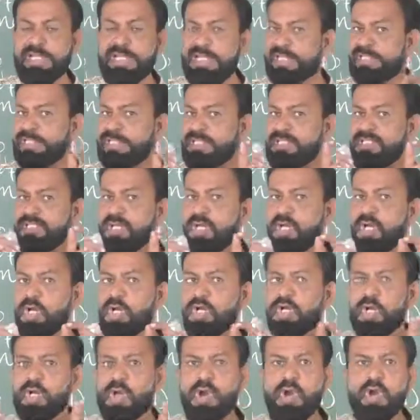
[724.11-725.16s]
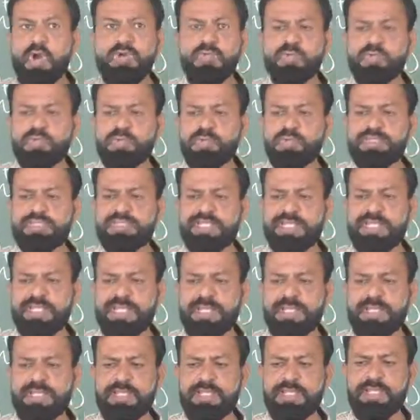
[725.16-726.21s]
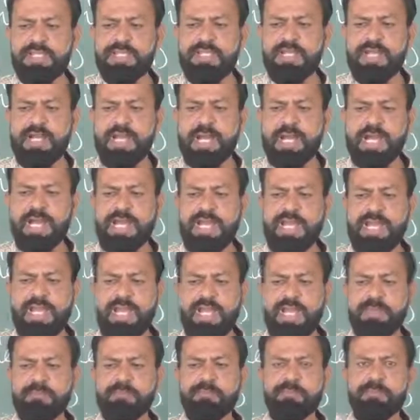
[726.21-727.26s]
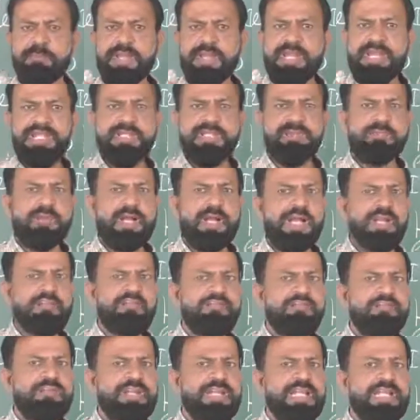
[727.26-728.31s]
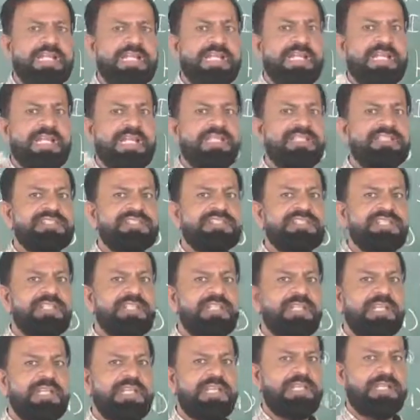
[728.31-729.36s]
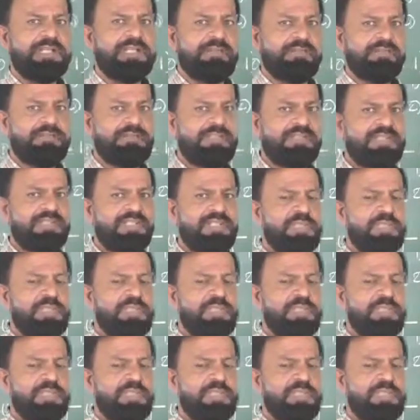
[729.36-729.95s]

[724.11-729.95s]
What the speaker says: it is wrong to say I had met my friend yesterday.